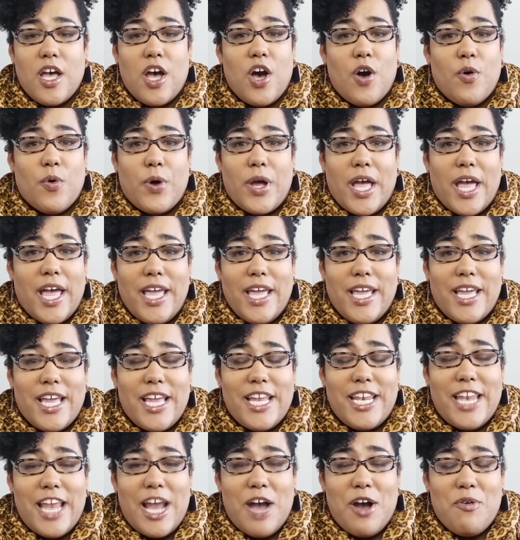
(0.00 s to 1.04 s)
Okay,
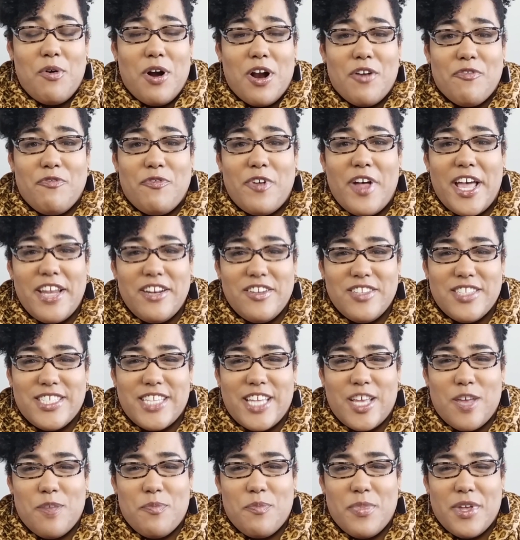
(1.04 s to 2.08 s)
and now our final
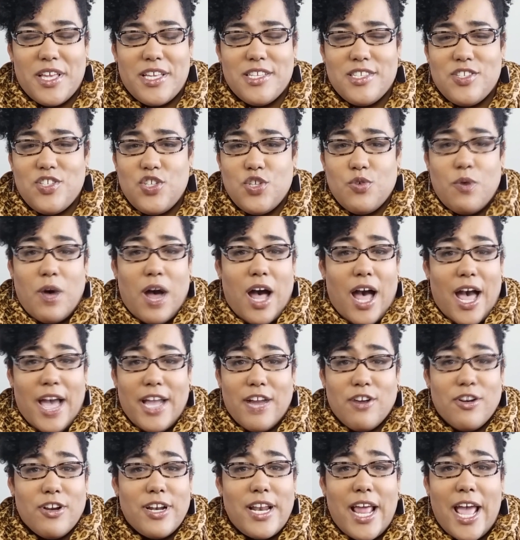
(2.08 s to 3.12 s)
tip is to
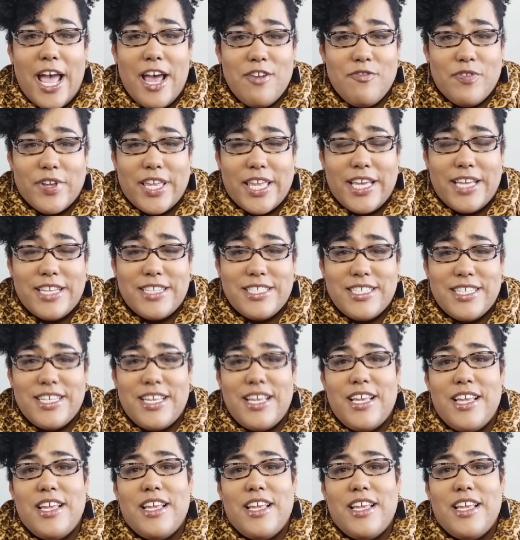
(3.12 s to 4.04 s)
hire an advocate.